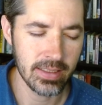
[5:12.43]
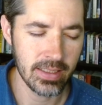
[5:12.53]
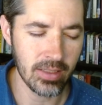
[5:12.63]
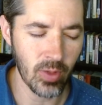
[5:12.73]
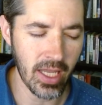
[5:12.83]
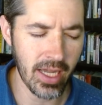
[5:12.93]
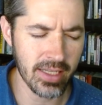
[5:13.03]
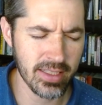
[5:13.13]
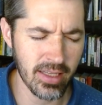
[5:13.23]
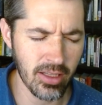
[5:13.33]
And we
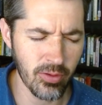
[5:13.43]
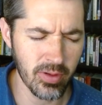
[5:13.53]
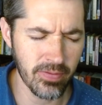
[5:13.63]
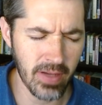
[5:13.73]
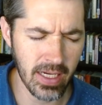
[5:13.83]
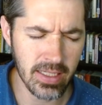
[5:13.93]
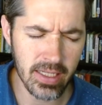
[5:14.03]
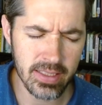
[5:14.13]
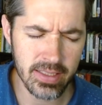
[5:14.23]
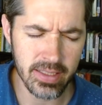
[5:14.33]
ask that you would find
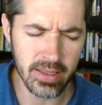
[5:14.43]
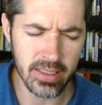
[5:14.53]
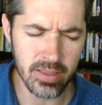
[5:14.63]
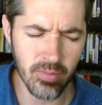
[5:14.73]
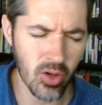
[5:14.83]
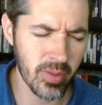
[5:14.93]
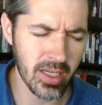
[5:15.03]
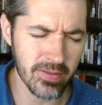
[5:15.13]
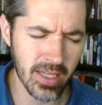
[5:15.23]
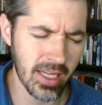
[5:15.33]
us in this
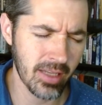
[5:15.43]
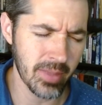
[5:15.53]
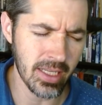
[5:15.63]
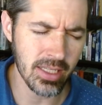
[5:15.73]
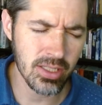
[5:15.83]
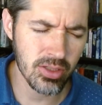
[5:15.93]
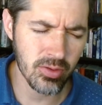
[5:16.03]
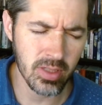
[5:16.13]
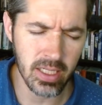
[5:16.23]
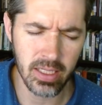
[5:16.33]
moment of time and
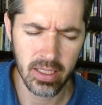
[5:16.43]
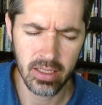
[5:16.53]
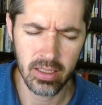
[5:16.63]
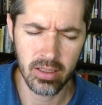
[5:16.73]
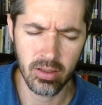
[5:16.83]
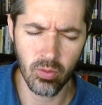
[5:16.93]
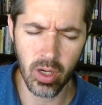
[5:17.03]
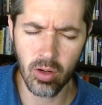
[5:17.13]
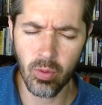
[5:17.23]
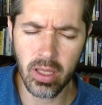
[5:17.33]
history
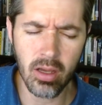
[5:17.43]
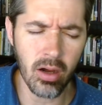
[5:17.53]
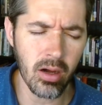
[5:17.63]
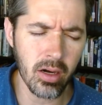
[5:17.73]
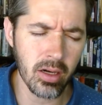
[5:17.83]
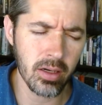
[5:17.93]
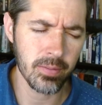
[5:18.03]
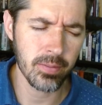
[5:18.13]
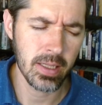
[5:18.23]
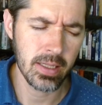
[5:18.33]
where we
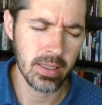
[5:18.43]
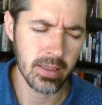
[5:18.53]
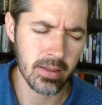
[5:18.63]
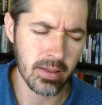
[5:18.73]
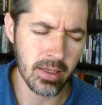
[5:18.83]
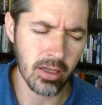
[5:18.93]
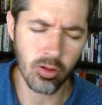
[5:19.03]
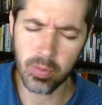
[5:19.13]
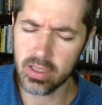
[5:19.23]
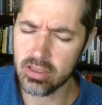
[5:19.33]
are and
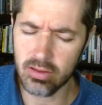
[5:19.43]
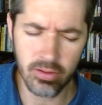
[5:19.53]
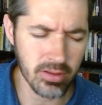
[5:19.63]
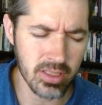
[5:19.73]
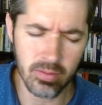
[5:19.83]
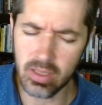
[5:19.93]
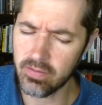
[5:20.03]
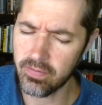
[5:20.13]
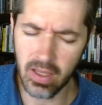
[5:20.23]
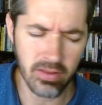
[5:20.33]
help us learn to be
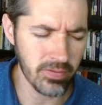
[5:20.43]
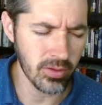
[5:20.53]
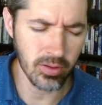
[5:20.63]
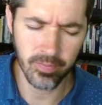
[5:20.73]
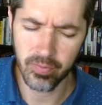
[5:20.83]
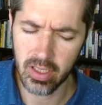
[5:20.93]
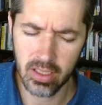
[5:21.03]
faithful.